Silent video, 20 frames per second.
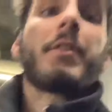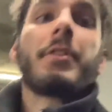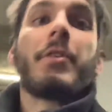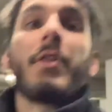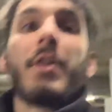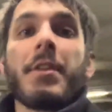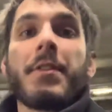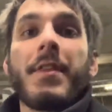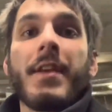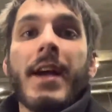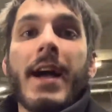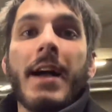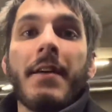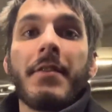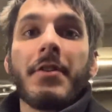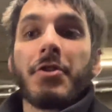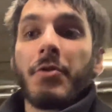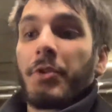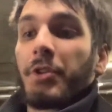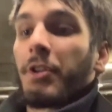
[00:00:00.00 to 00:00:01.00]
it. The only thing I have
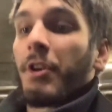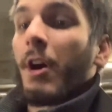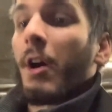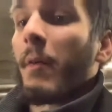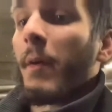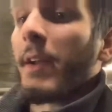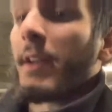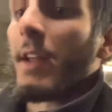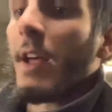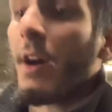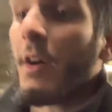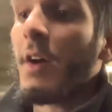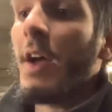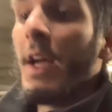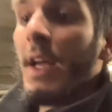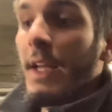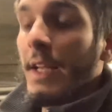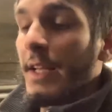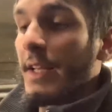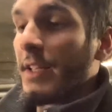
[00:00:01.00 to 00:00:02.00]
issue with the car right now
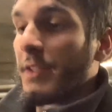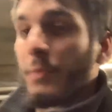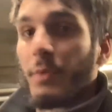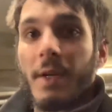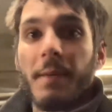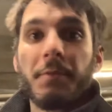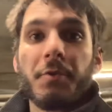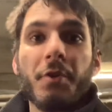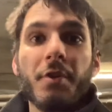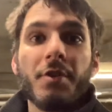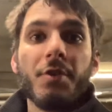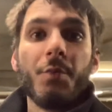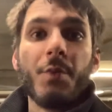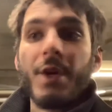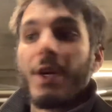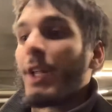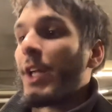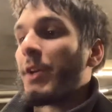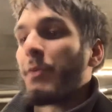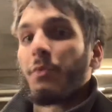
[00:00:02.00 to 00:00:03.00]
is when I'm turning the
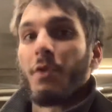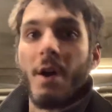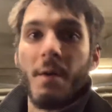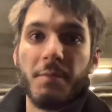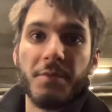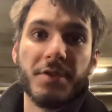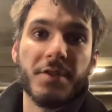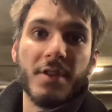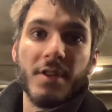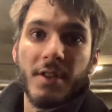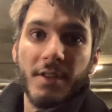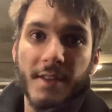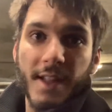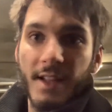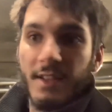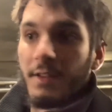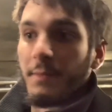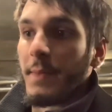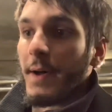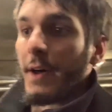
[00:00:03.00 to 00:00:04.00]
wheel, it rubs.
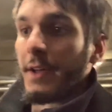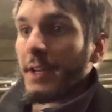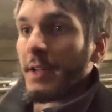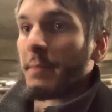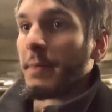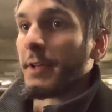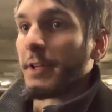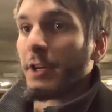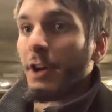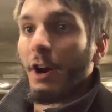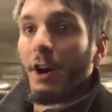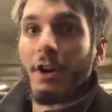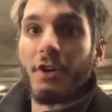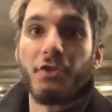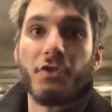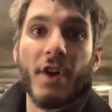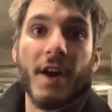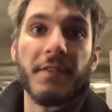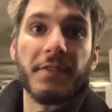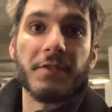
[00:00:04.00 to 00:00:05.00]
That's about it, but the car
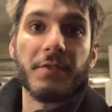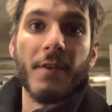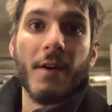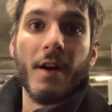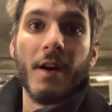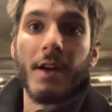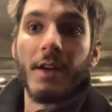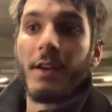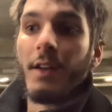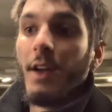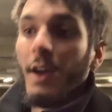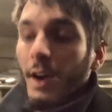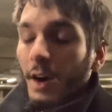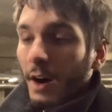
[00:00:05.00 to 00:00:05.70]
drives fine.